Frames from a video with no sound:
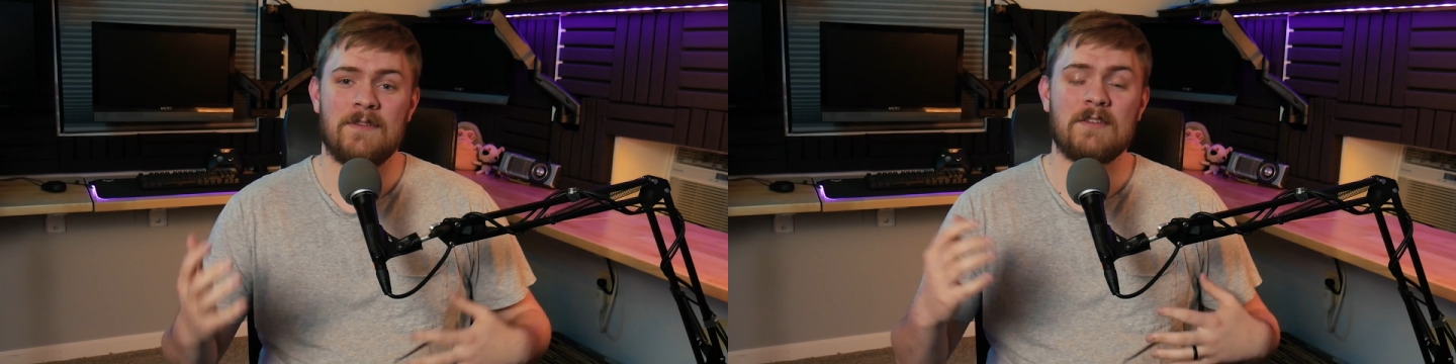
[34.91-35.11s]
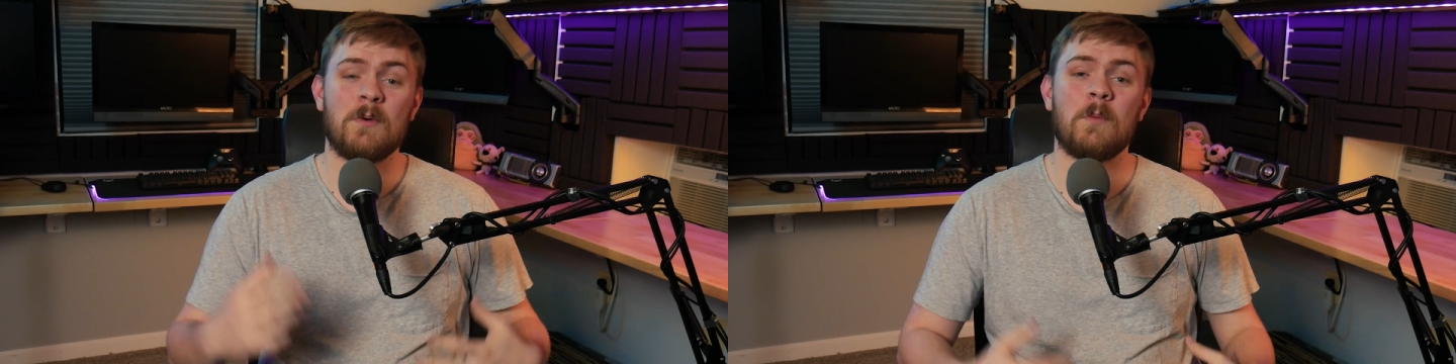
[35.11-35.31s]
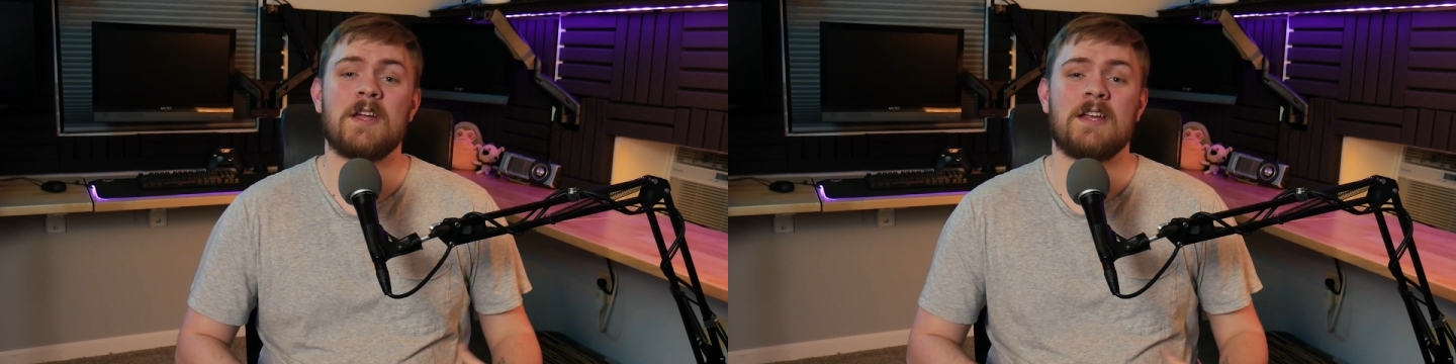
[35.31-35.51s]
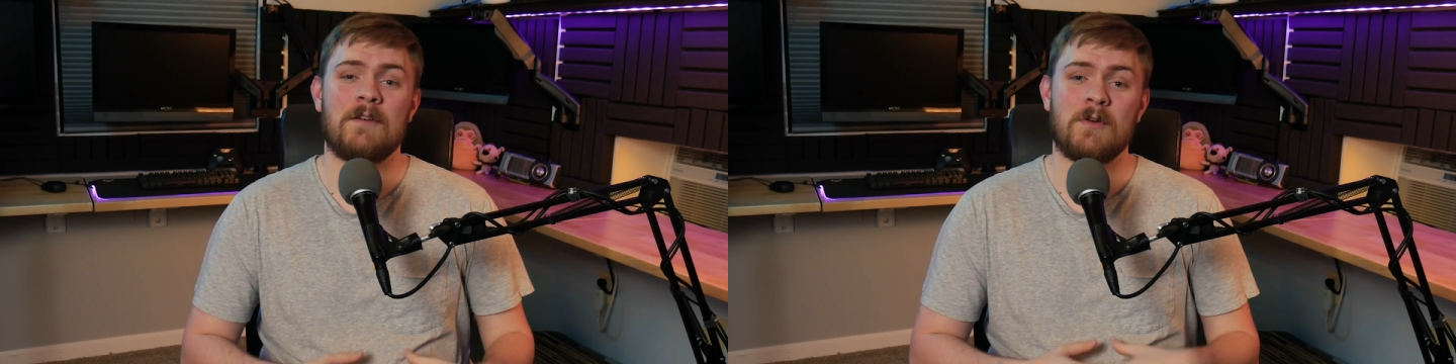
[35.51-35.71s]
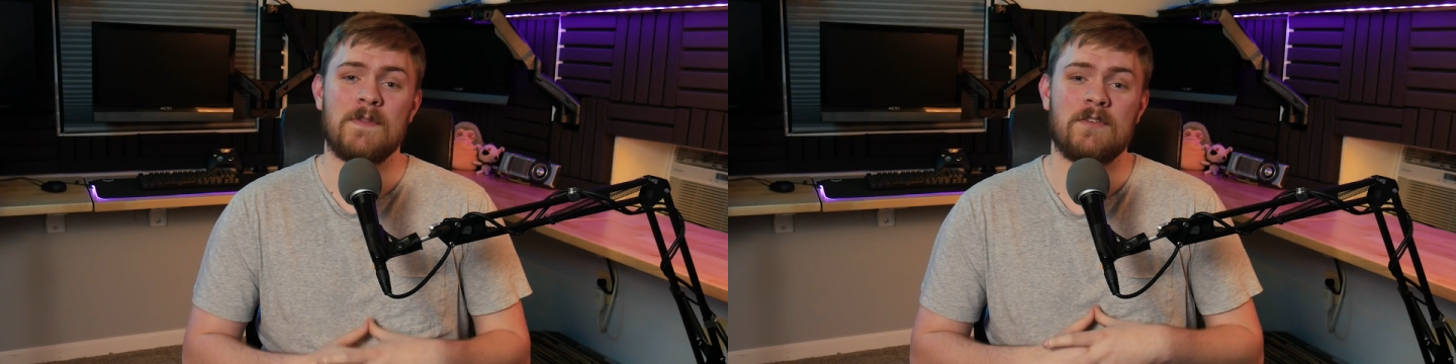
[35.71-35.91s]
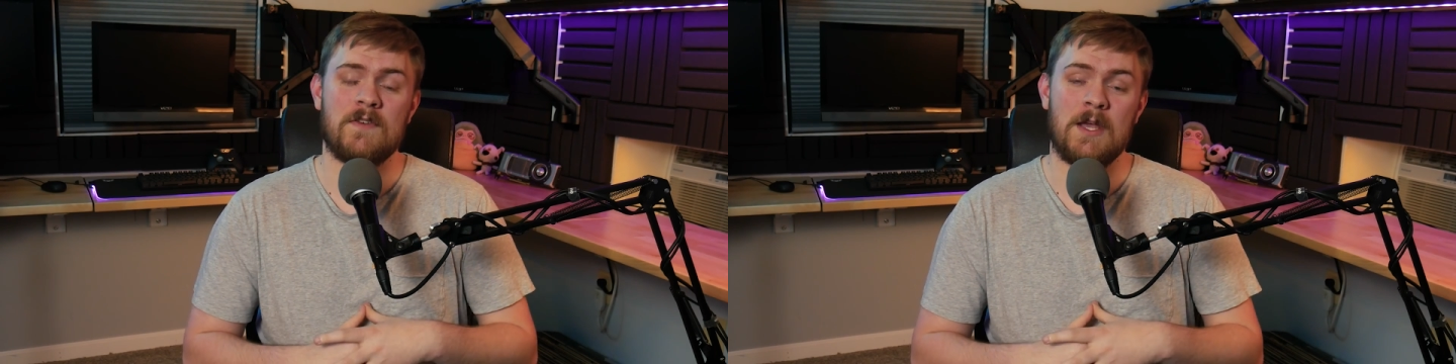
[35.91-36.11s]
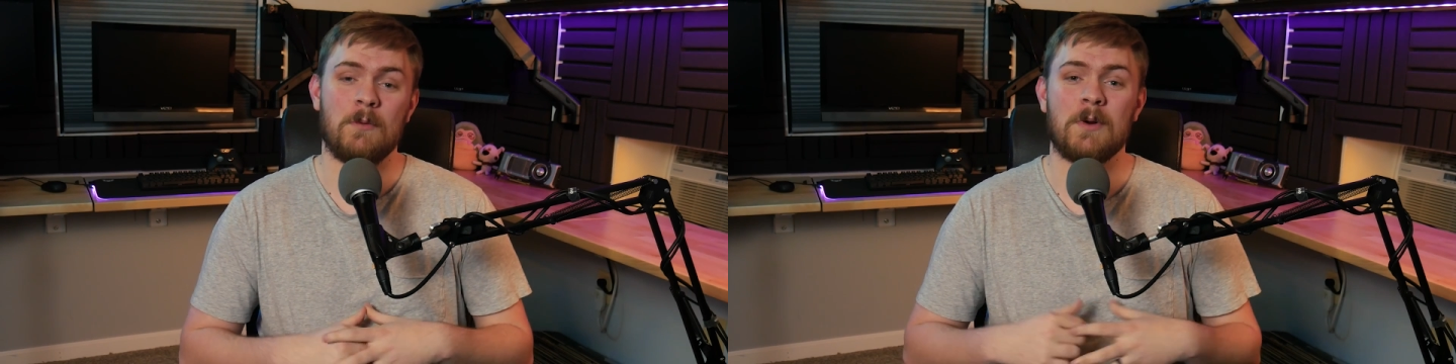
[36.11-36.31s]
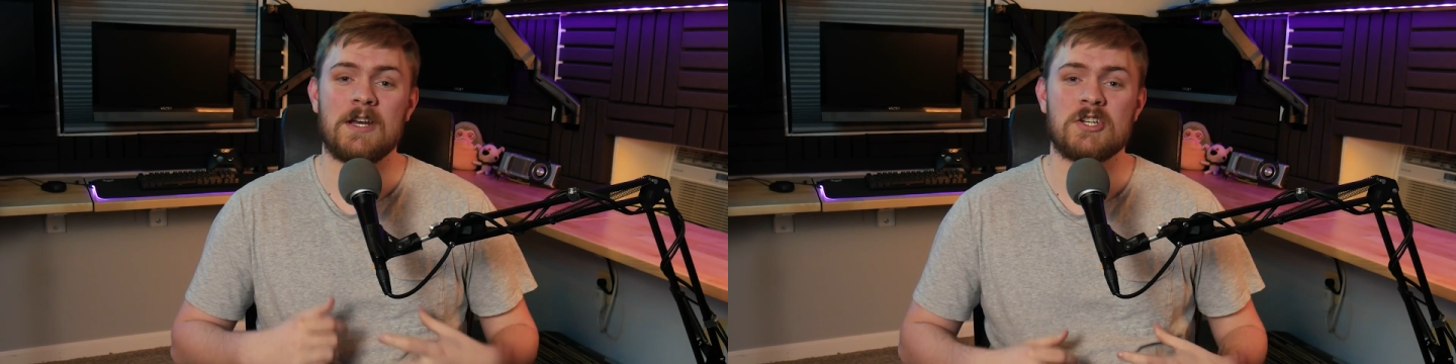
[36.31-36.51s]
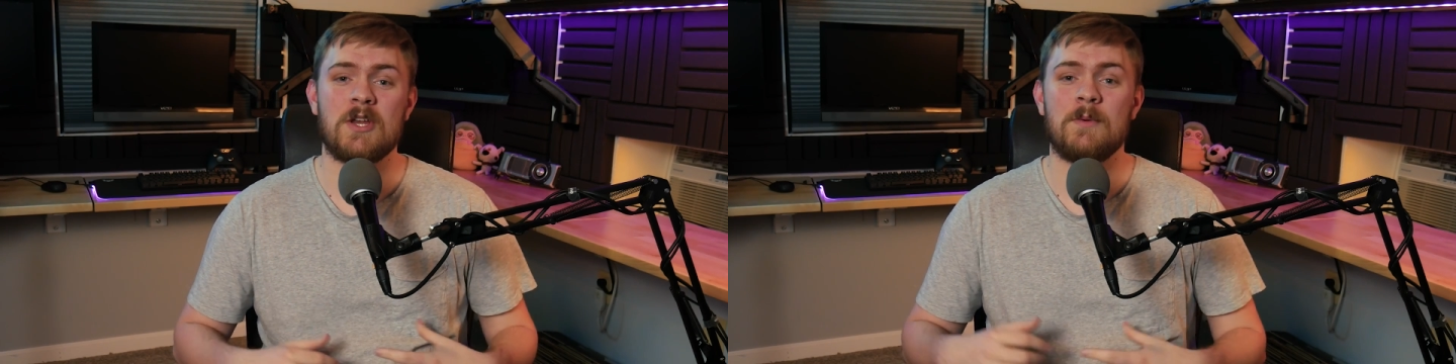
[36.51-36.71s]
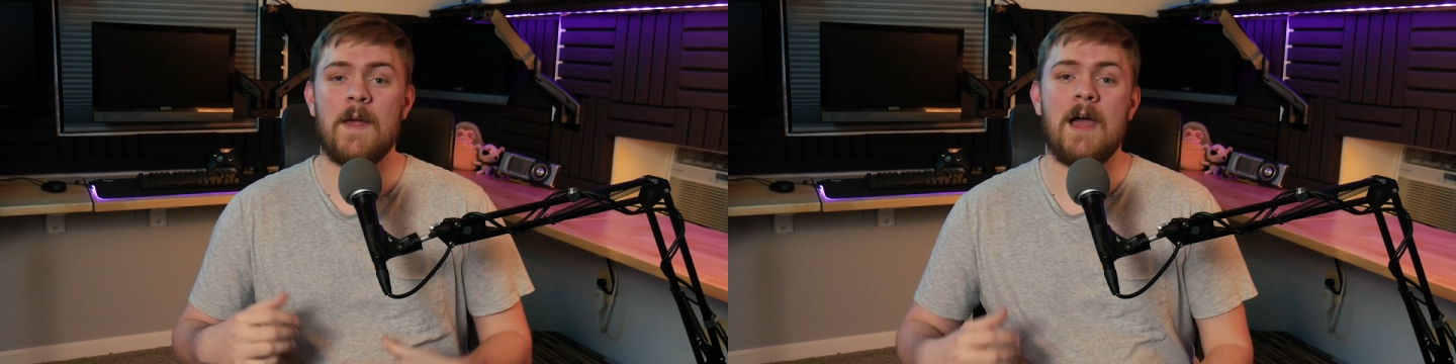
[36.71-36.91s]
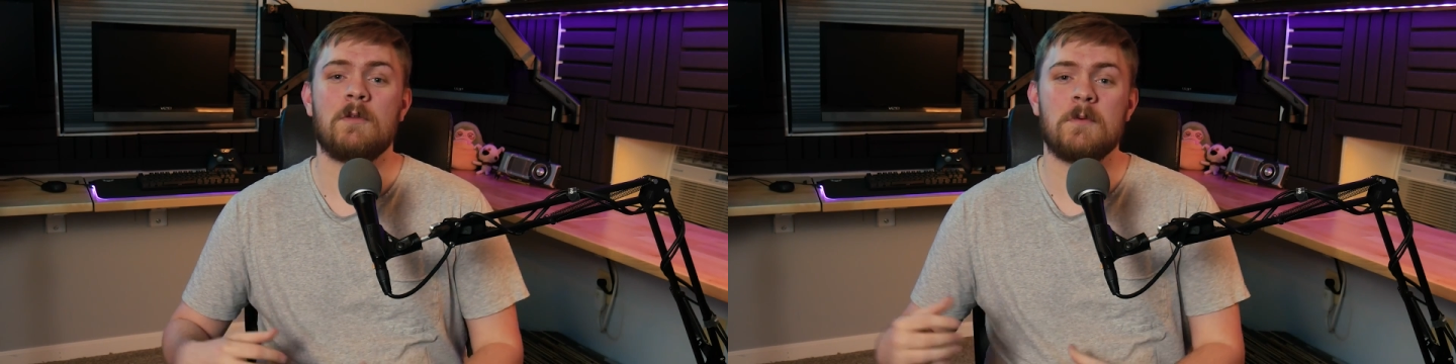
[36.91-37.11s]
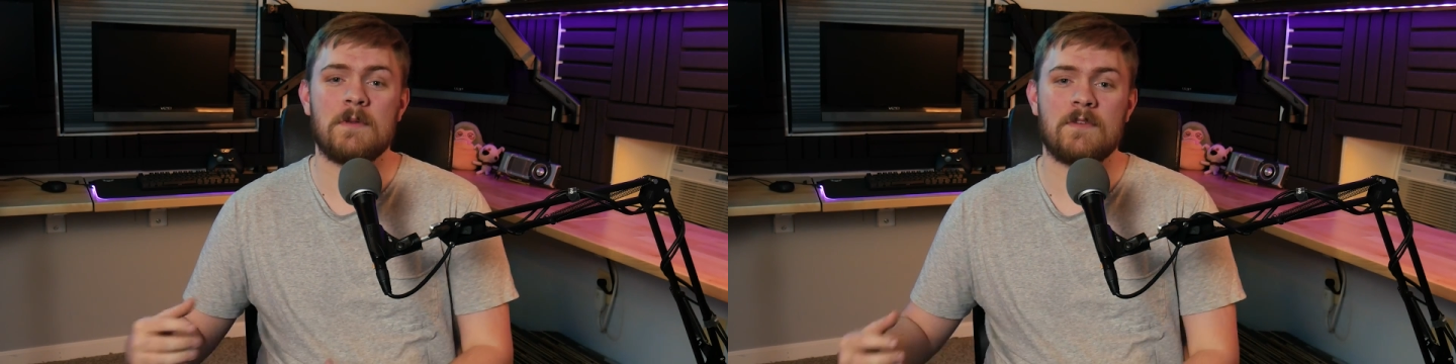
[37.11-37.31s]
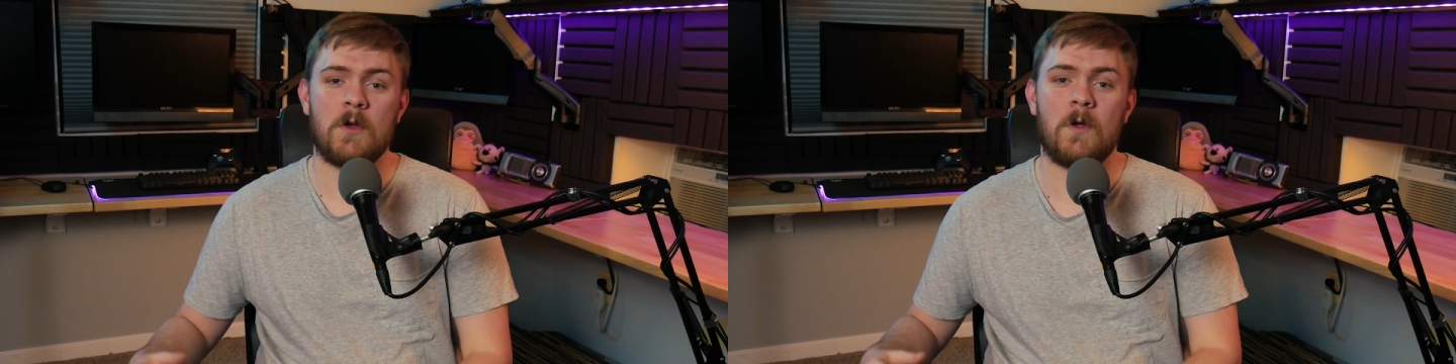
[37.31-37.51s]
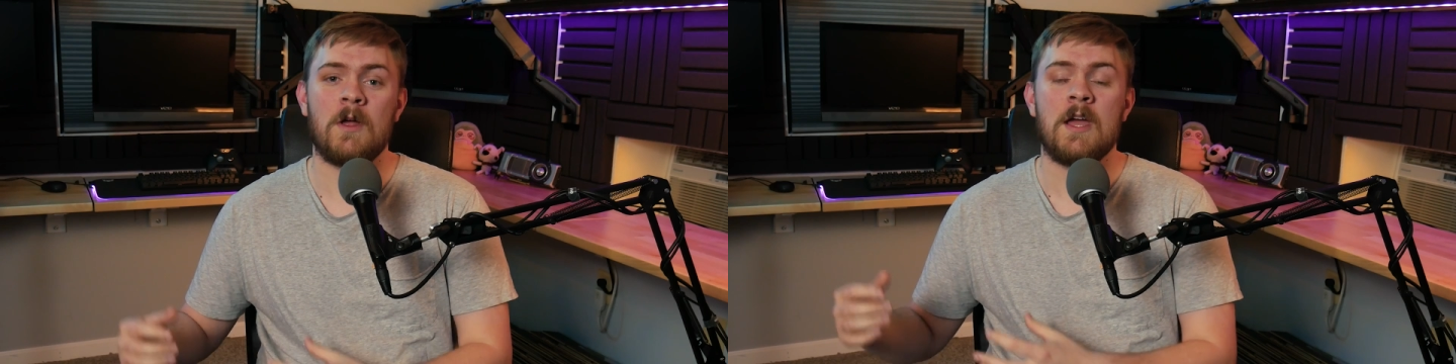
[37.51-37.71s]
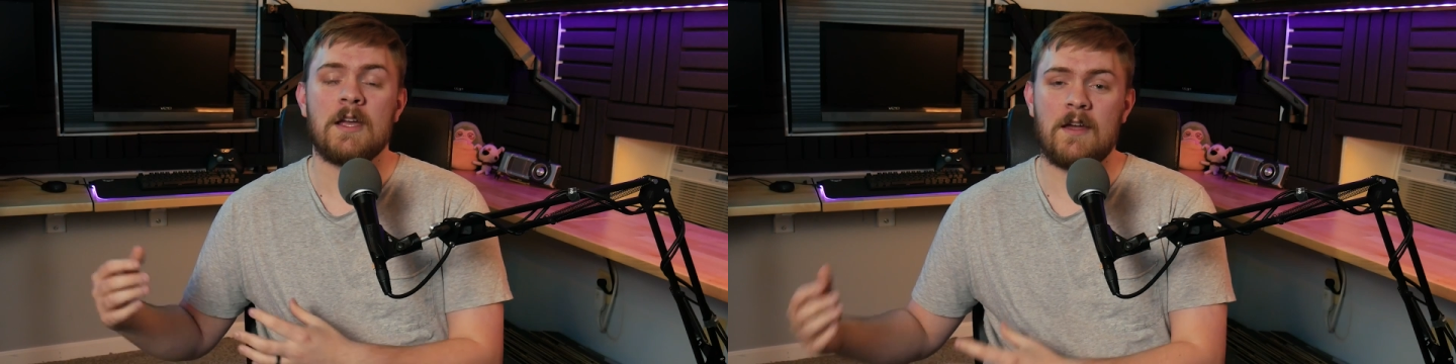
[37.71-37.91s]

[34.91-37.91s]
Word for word: So that's what we're going to cover in this video. We're going to show you how to install